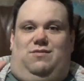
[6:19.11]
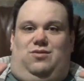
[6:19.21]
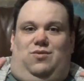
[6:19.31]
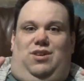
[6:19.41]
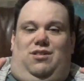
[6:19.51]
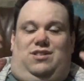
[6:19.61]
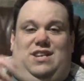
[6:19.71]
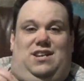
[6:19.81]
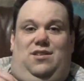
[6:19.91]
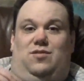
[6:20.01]
It was really hard to
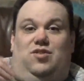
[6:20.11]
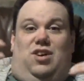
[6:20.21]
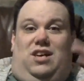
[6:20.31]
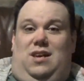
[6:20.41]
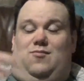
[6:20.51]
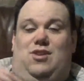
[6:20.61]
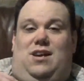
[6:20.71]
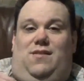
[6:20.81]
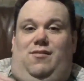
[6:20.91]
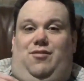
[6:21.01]
take notes and try to keep
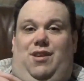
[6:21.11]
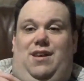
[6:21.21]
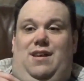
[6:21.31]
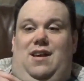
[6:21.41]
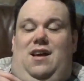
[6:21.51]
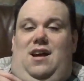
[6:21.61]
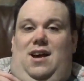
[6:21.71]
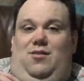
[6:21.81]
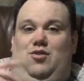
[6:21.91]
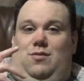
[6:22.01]
track of everything.
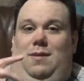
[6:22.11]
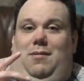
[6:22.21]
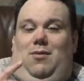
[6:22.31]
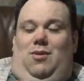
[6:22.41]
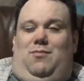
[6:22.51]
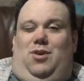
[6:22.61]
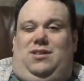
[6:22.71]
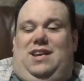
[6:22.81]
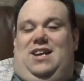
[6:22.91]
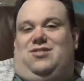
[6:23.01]
I do remember at one
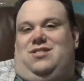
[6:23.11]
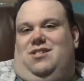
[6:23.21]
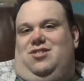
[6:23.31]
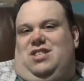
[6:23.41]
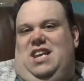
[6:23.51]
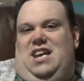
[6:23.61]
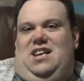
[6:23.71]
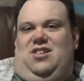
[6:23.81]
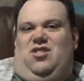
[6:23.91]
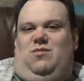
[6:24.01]
point they actually started just
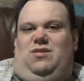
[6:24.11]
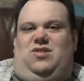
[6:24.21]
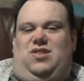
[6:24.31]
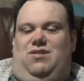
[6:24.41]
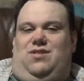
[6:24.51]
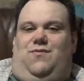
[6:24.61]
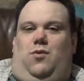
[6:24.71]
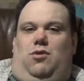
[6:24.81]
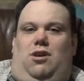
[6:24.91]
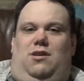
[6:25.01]
hitting each other with a series of
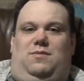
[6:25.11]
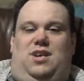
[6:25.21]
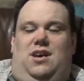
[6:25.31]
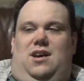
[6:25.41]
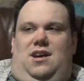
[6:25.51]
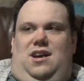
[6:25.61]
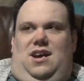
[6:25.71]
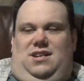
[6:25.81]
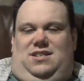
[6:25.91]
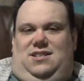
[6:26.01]
forearms
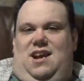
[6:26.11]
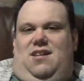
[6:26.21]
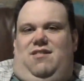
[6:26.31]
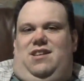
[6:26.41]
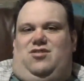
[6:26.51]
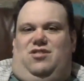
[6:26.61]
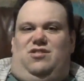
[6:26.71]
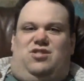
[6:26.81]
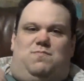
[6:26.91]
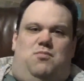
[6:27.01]
and staggering each other.
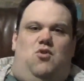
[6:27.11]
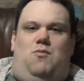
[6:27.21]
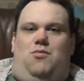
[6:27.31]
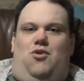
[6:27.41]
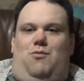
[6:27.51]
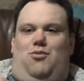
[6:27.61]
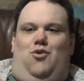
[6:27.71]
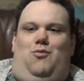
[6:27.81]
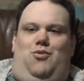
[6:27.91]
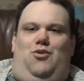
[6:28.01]
And just boom, boom,
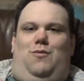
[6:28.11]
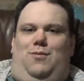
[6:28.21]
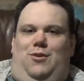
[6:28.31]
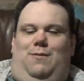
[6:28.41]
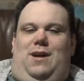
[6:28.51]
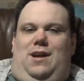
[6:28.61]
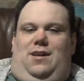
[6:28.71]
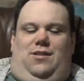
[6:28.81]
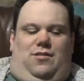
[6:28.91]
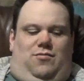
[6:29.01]
boom, boom, boom.
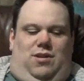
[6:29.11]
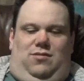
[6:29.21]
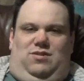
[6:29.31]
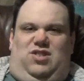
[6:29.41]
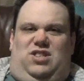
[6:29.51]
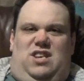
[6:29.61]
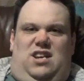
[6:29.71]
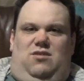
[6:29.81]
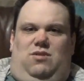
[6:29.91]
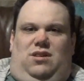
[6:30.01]
The crowd was just
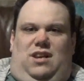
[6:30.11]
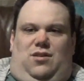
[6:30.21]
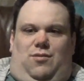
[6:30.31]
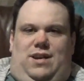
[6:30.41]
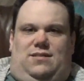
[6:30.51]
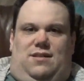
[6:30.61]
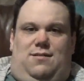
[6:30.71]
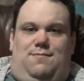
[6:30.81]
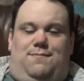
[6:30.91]
into it like crazy.